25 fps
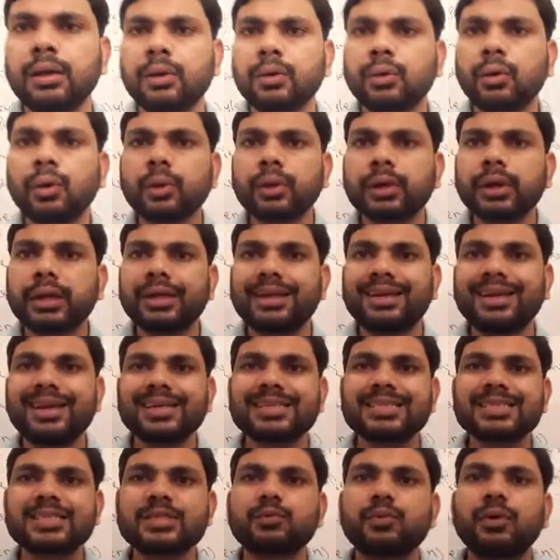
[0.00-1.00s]
Okay,
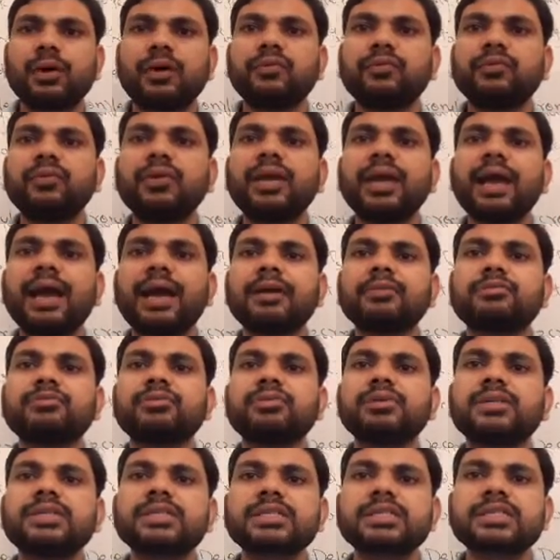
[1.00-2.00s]
next one we have
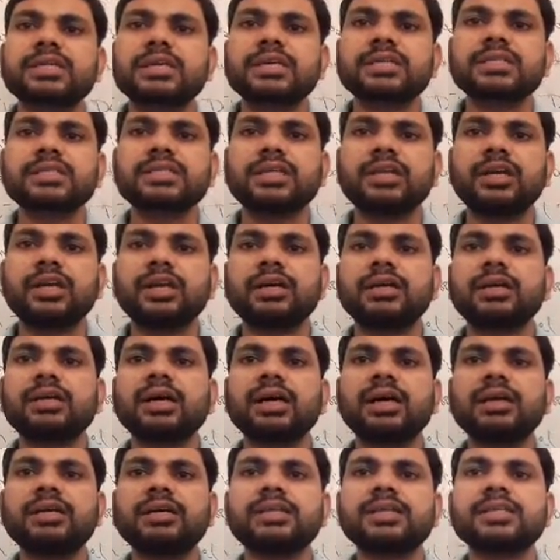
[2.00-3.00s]
to discuss here
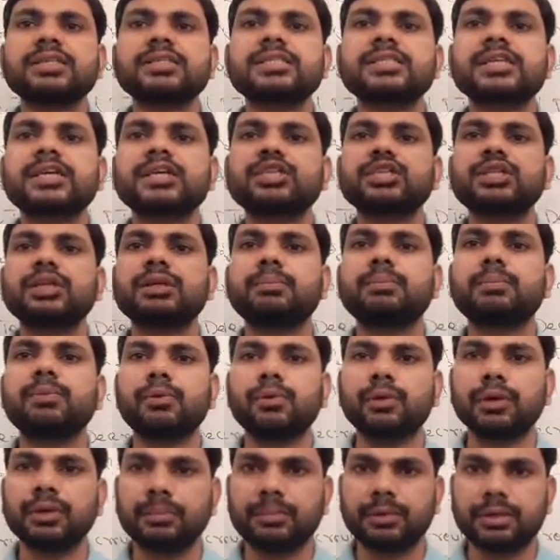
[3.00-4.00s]
condensation
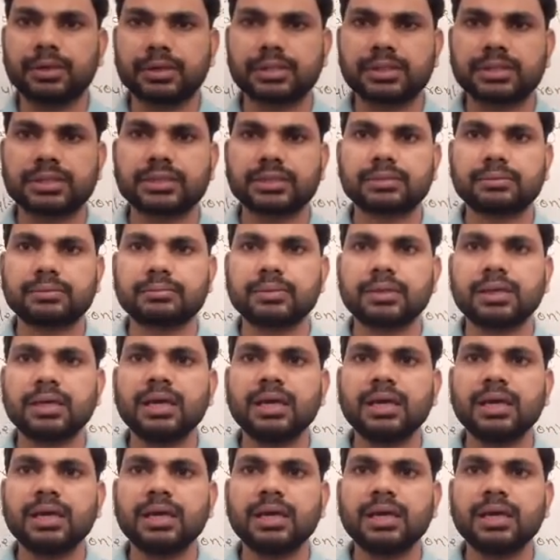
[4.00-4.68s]
polymers.